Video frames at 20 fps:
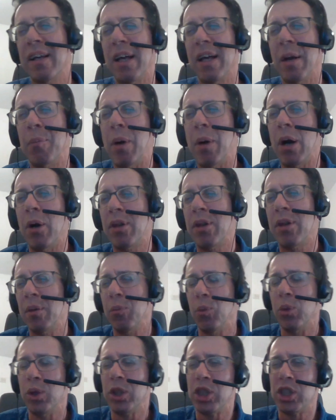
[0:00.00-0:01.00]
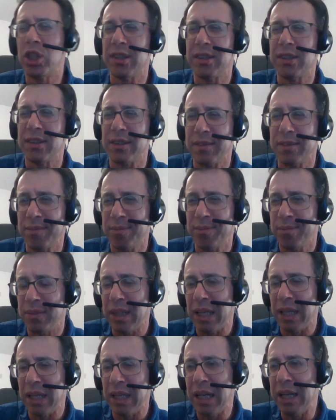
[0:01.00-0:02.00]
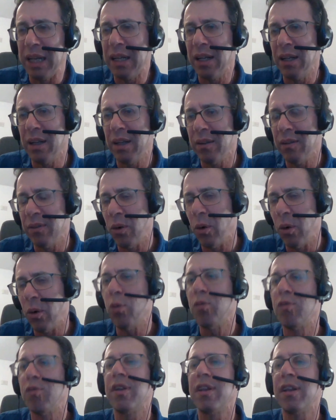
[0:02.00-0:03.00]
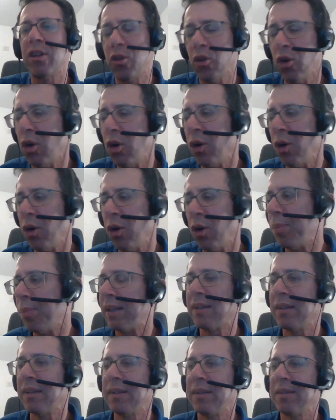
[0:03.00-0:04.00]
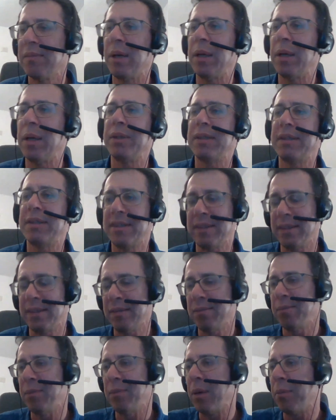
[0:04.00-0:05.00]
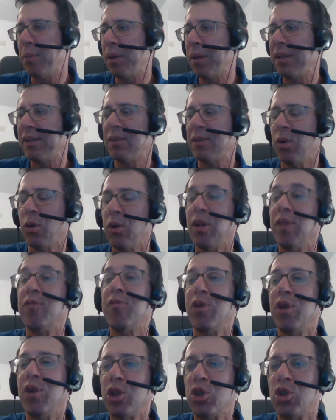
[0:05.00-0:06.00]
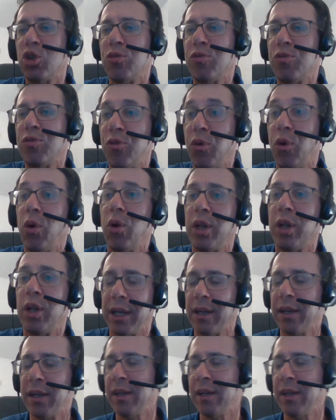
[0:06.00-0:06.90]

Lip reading: about him which is a little over the top, and maybe he's on the verge of falling.